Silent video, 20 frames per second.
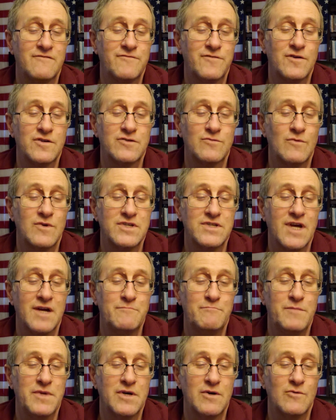first ones I
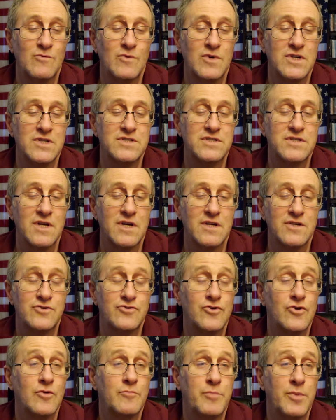built was
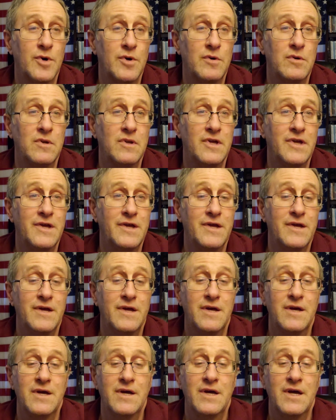Drupal,
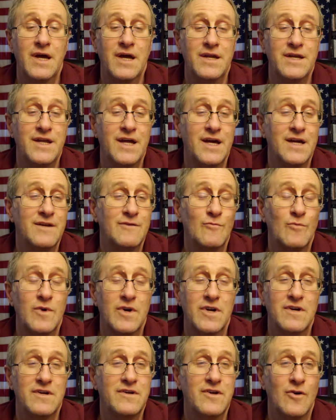and then
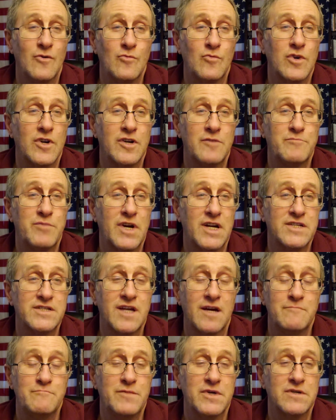WordPress.
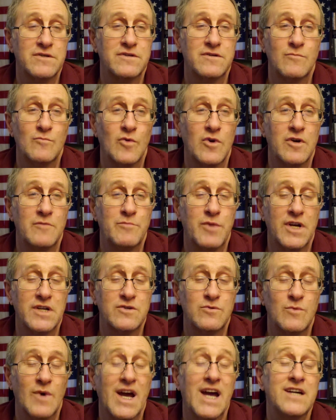I built some
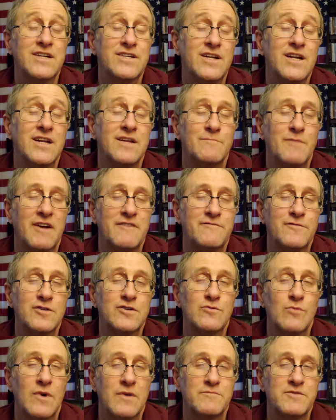WordPress. Well, actually, my
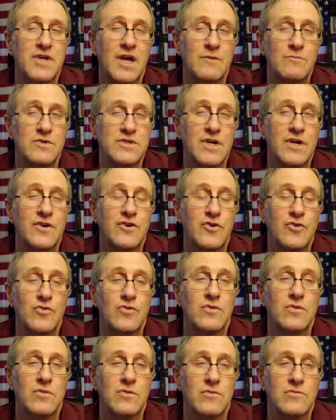first website was at
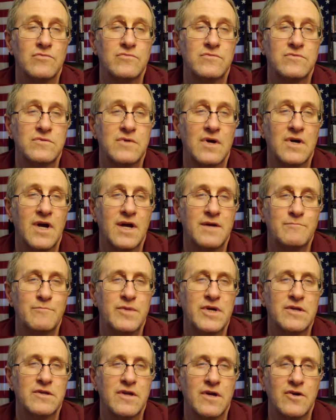Google. I
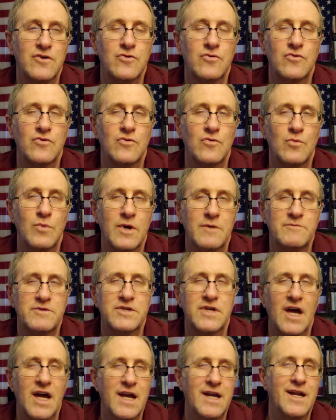built a Google
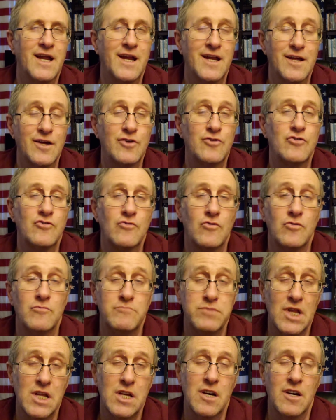website and a Google
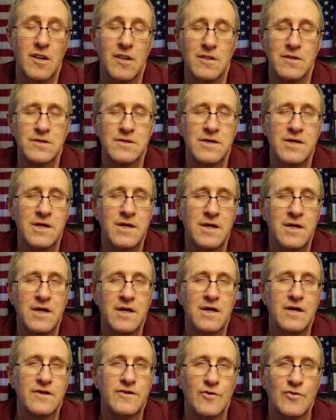blog.
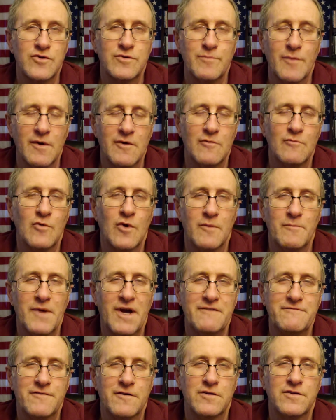Those were my
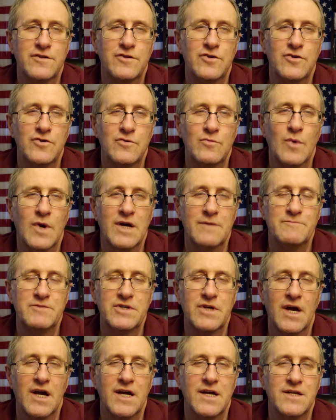first two
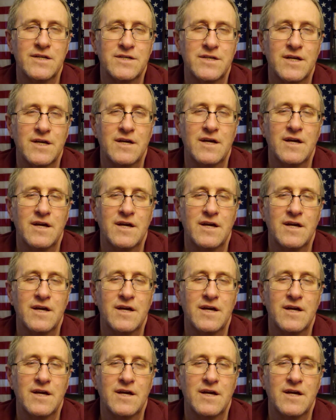websites.